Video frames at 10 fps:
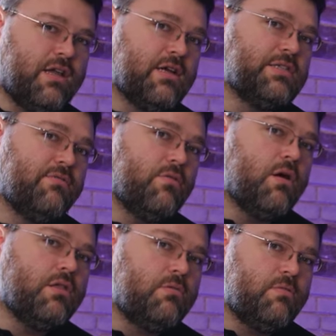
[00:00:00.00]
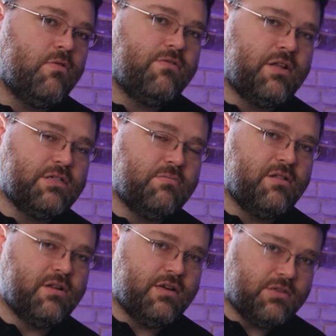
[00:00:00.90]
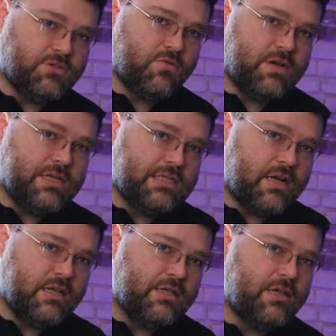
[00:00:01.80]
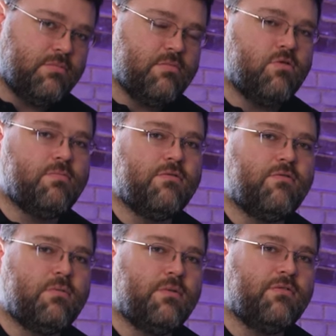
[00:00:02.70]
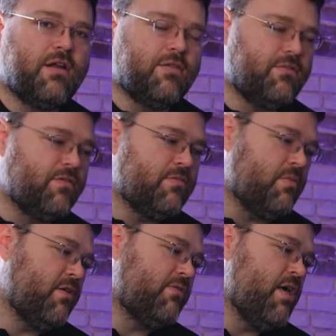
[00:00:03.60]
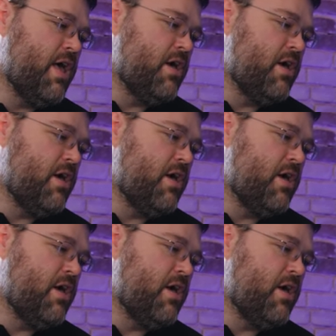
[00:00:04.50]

it does give you a little bit more flexibility to squeeze a little bit more performance out of the system because